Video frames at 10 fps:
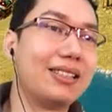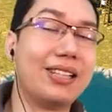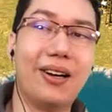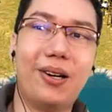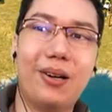
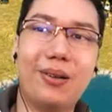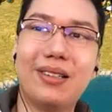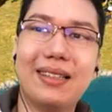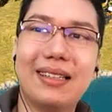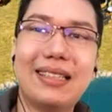
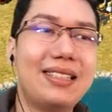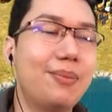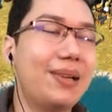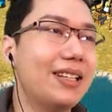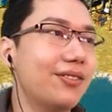so there's
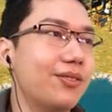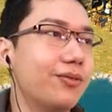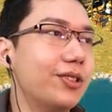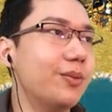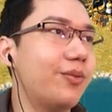actually plenty
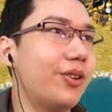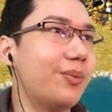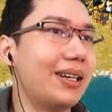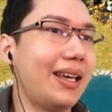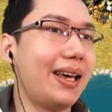of room for
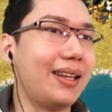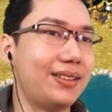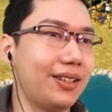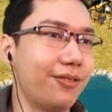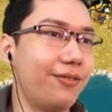my
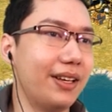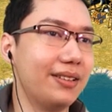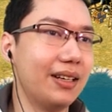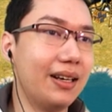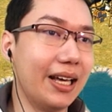head to
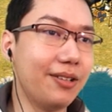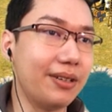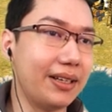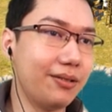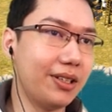fit.
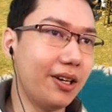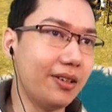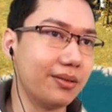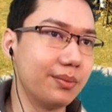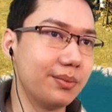Anyway, here we
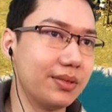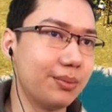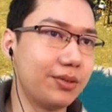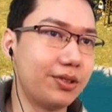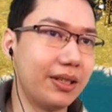go.
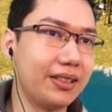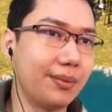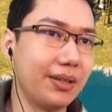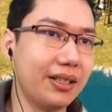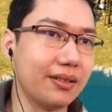Some trade
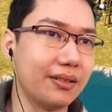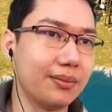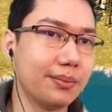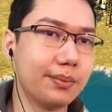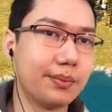coming
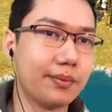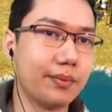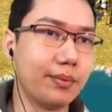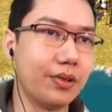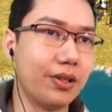in.
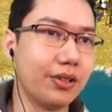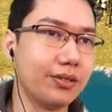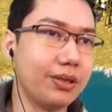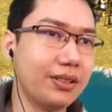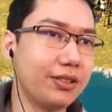
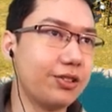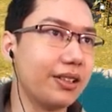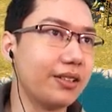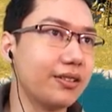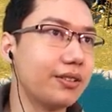Bronze. Where's the
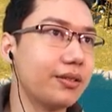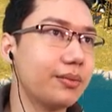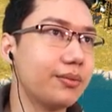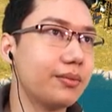traders?